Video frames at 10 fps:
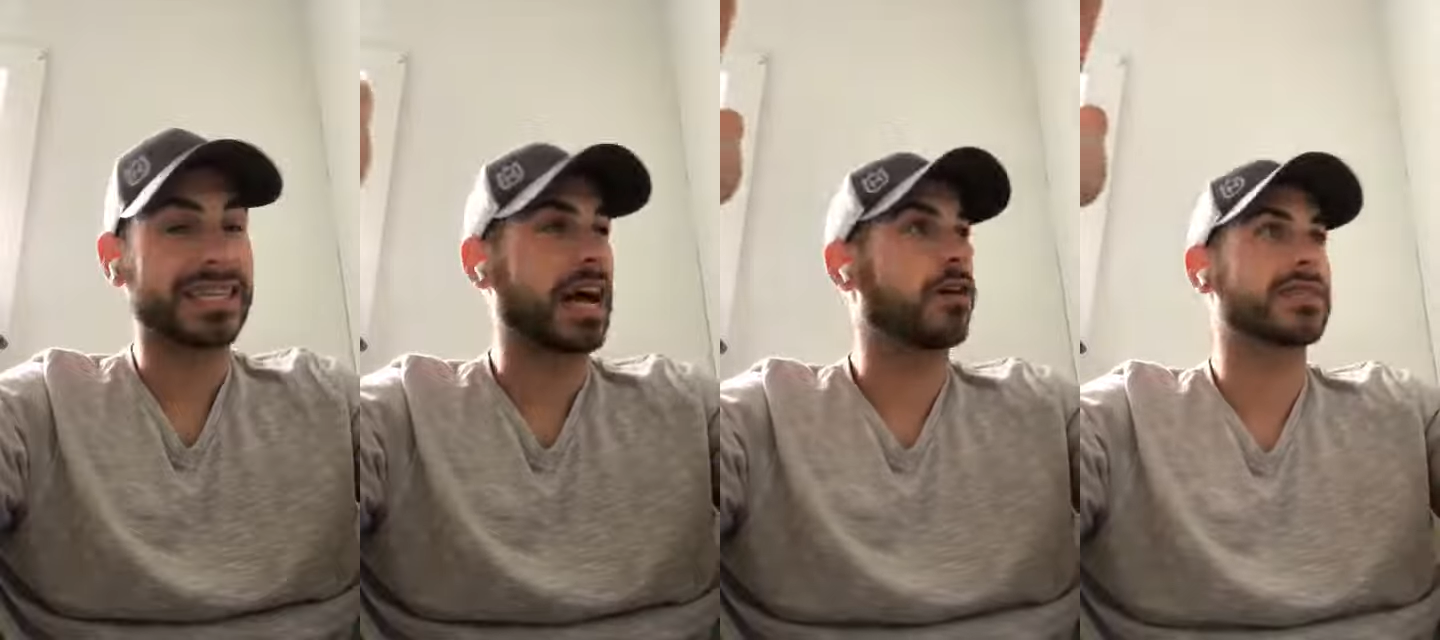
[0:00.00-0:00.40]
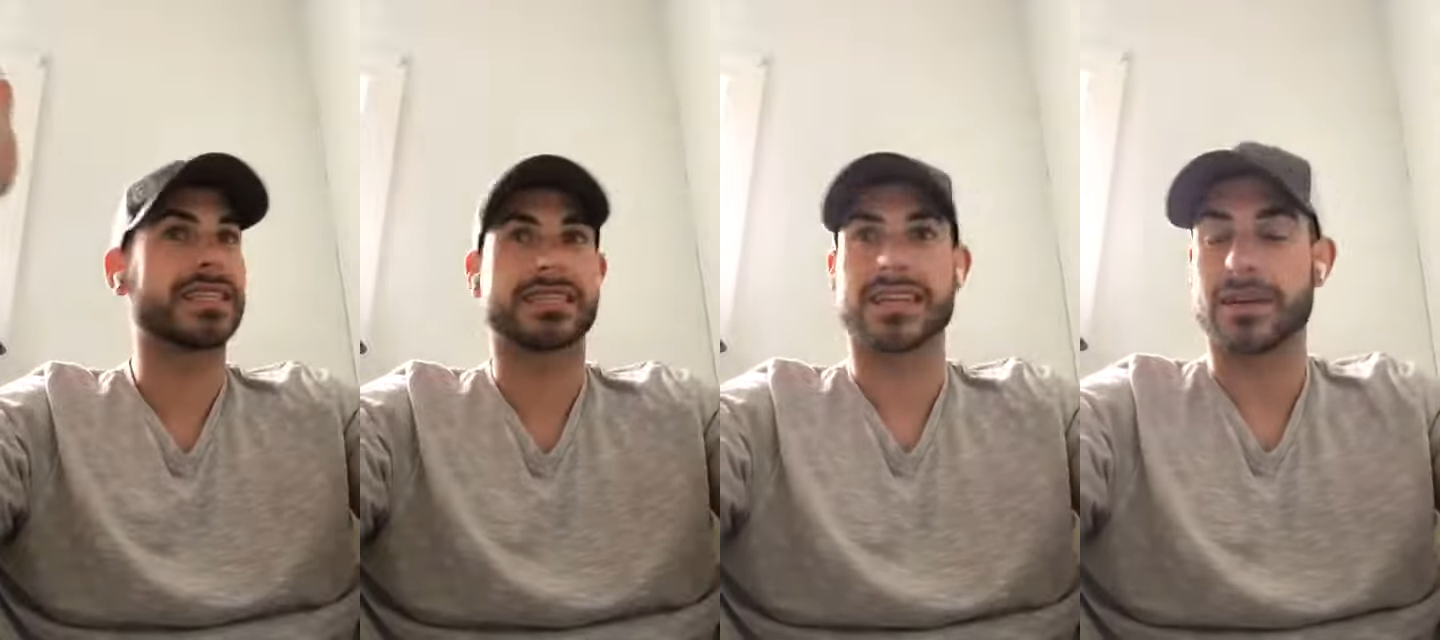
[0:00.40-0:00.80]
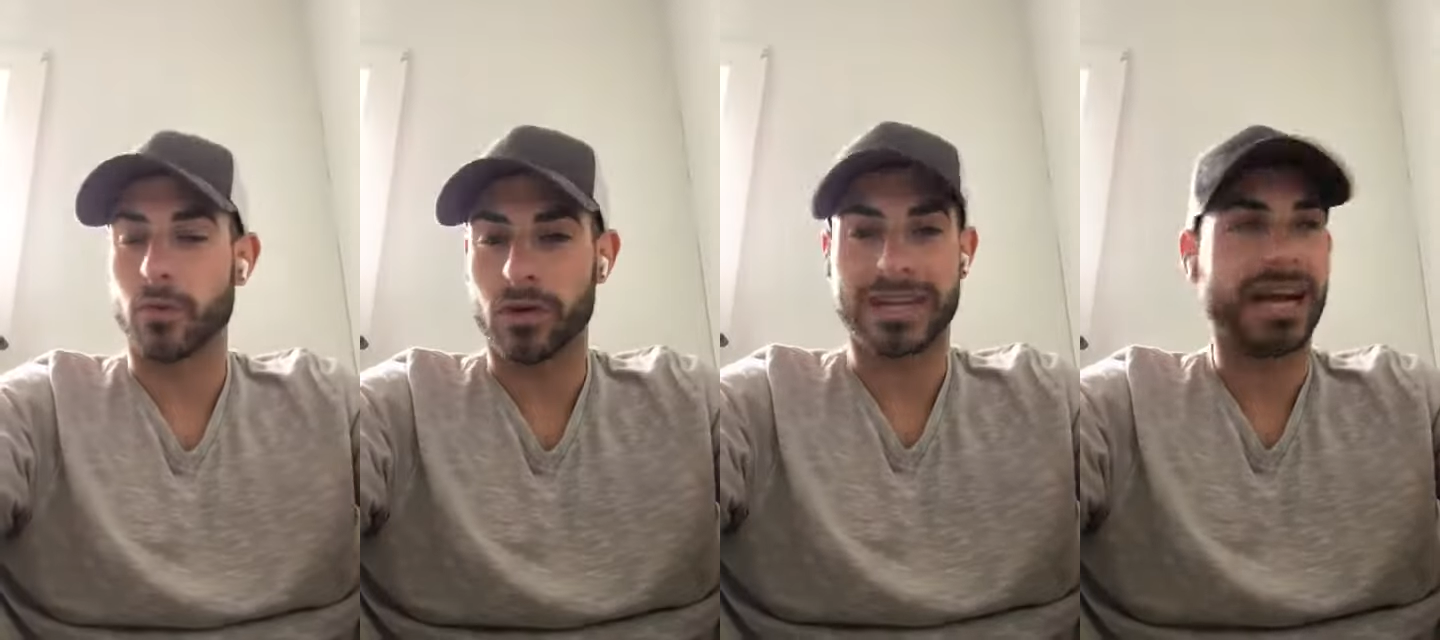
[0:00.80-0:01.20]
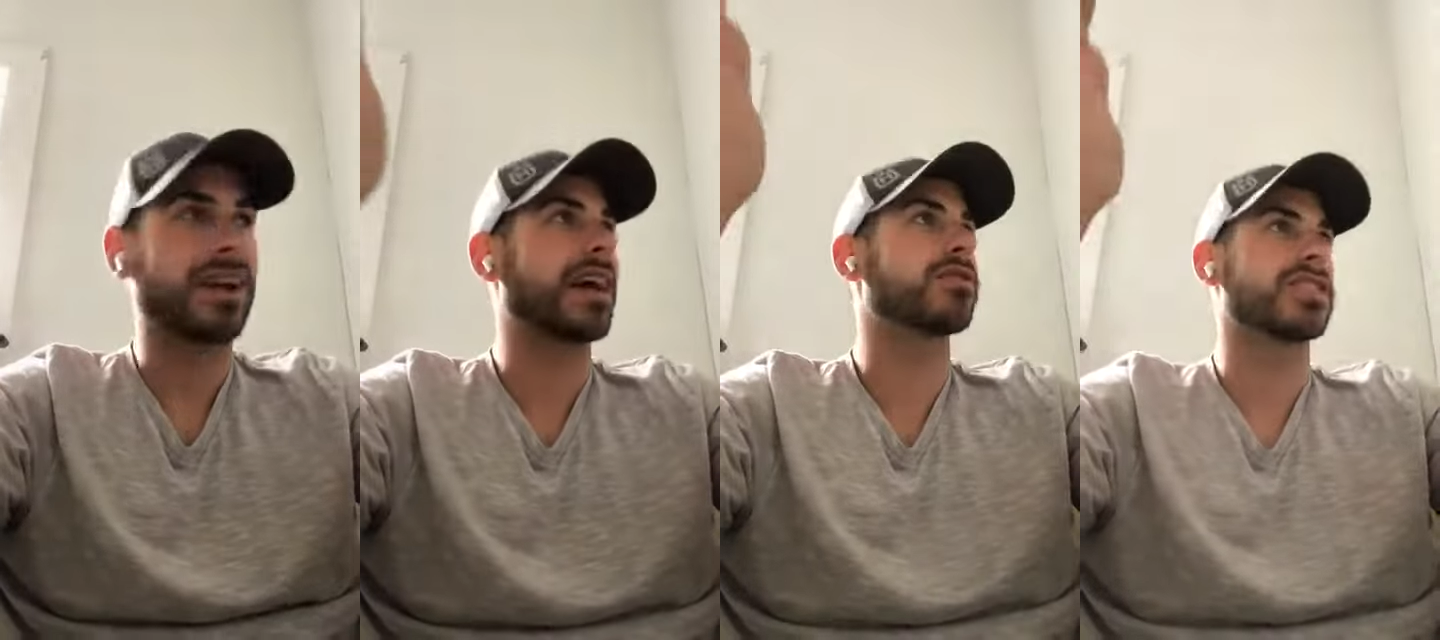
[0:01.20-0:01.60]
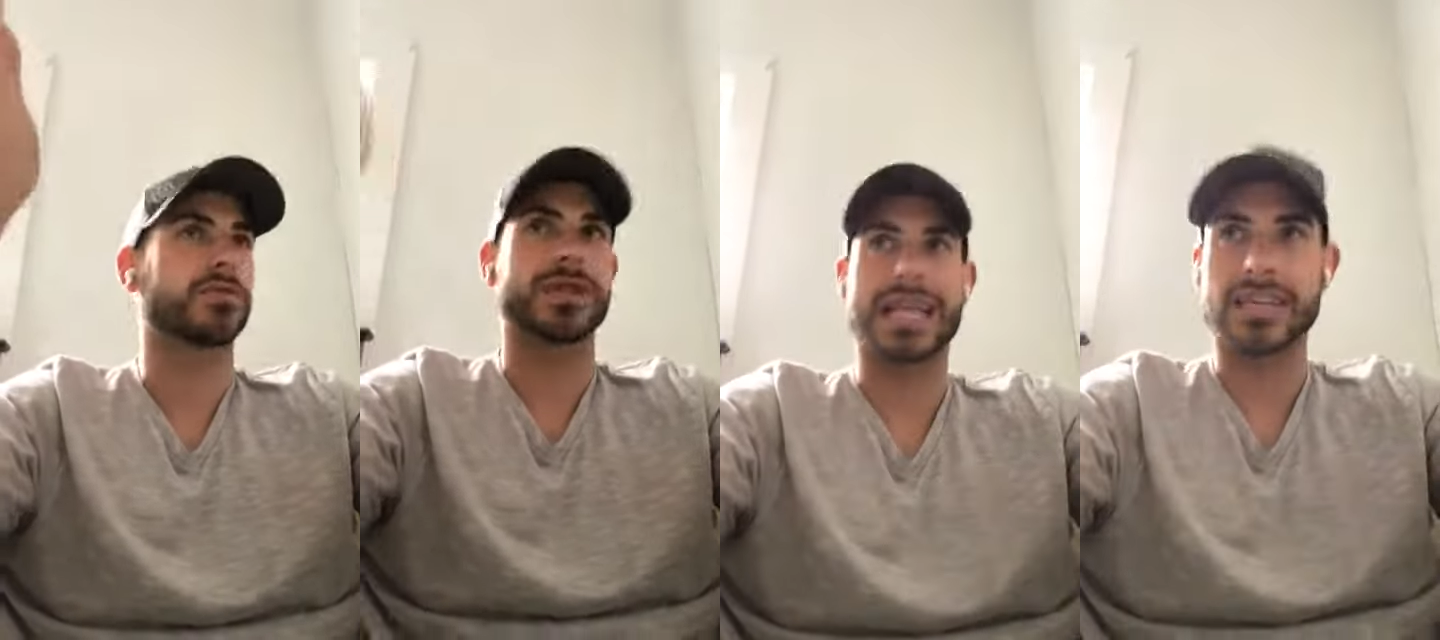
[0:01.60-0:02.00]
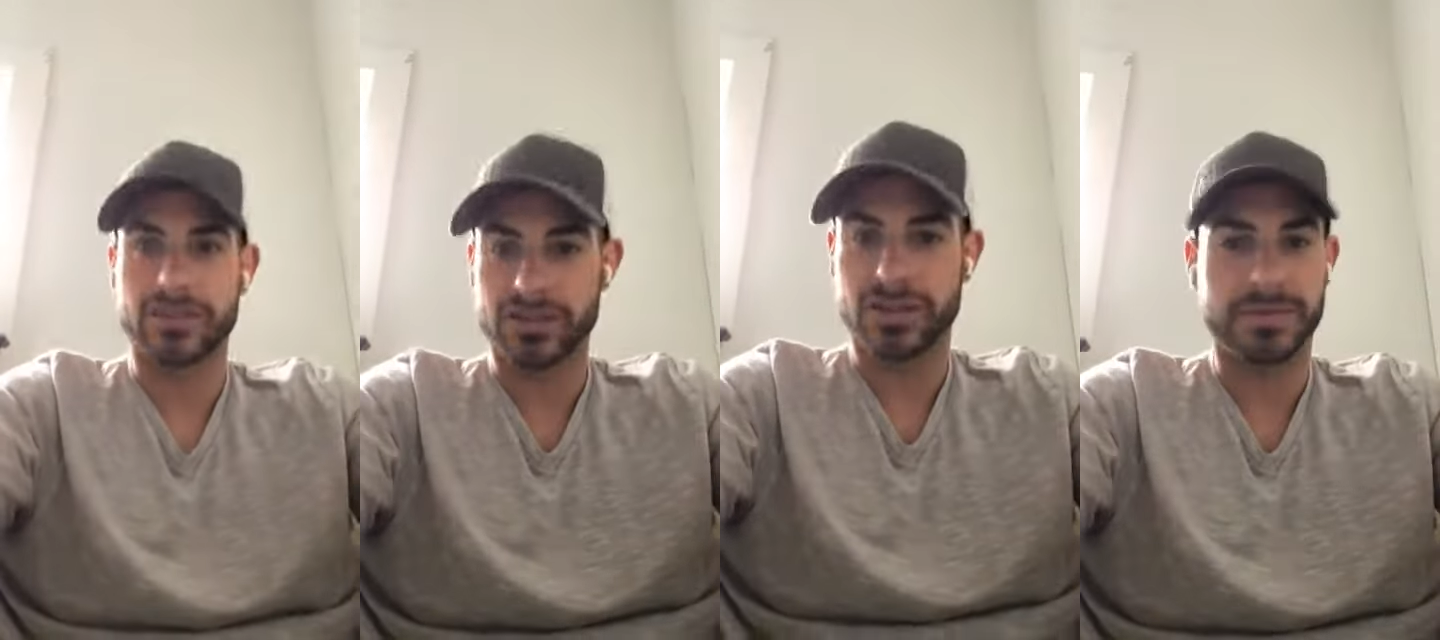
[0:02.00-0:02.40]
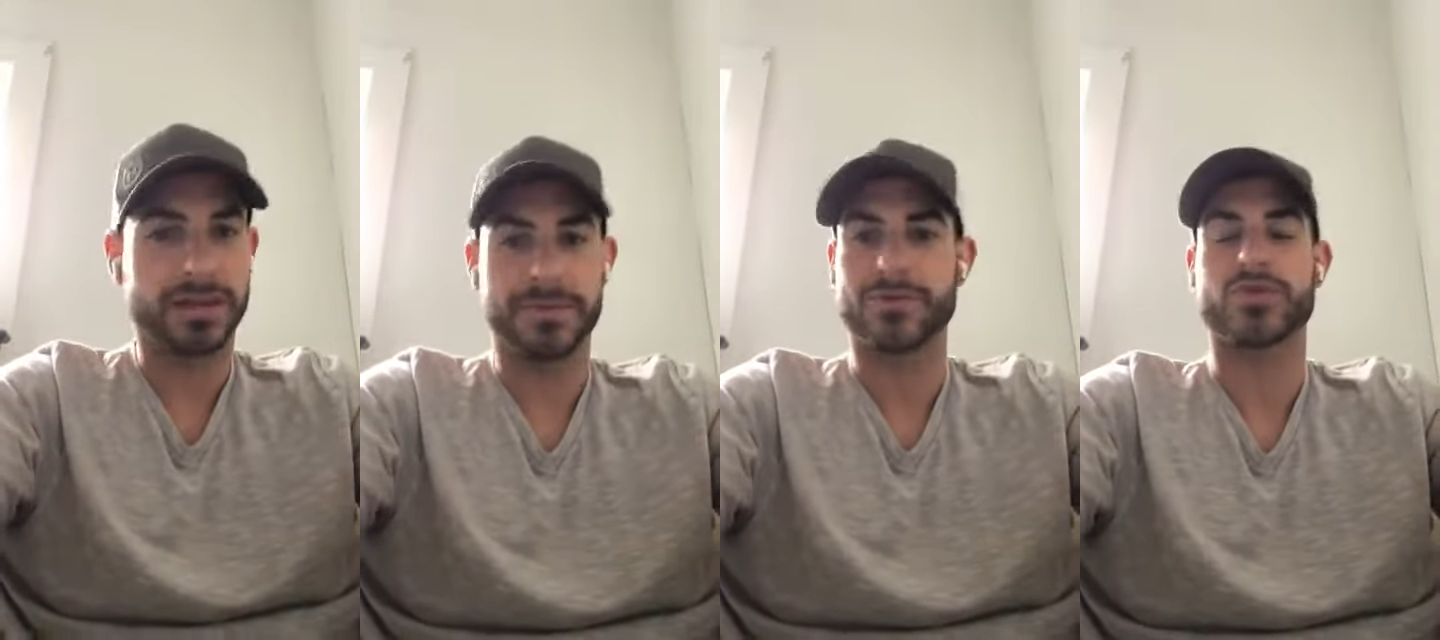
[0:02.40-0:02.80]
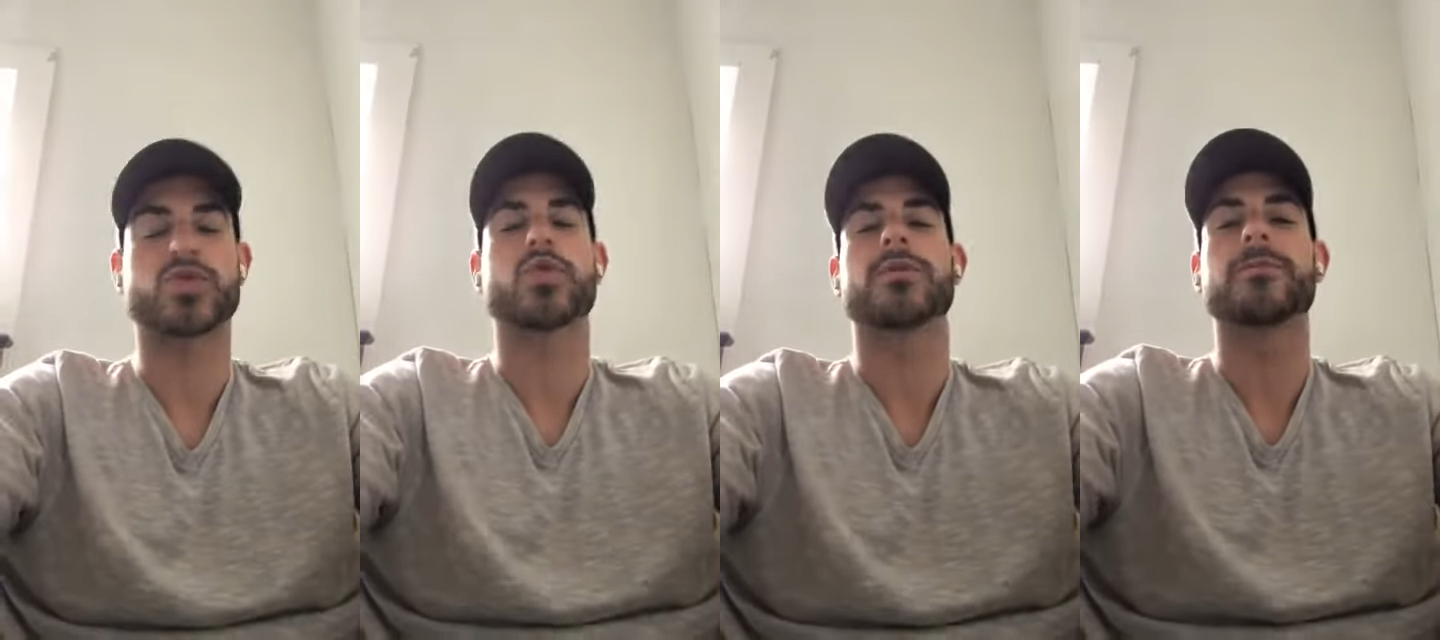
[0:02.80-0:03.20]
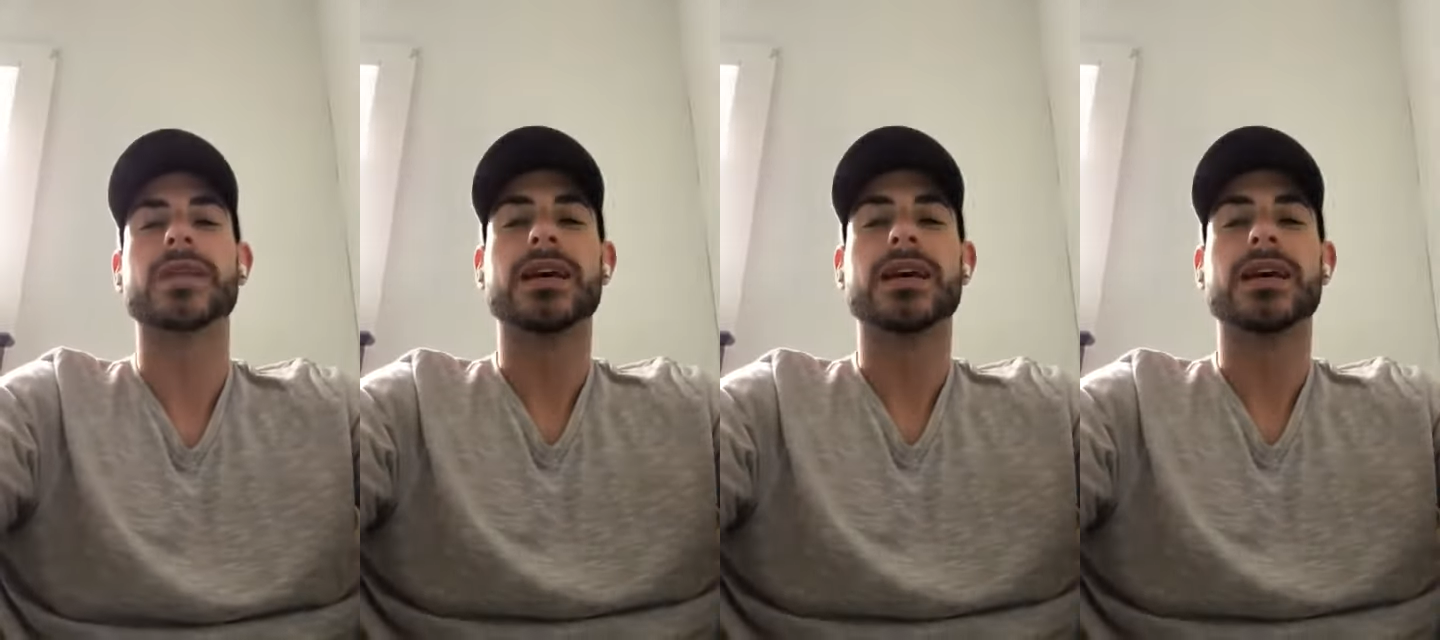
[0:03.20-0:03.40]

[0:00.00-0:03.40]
How is this going to work out? How is this relationship going to be restored?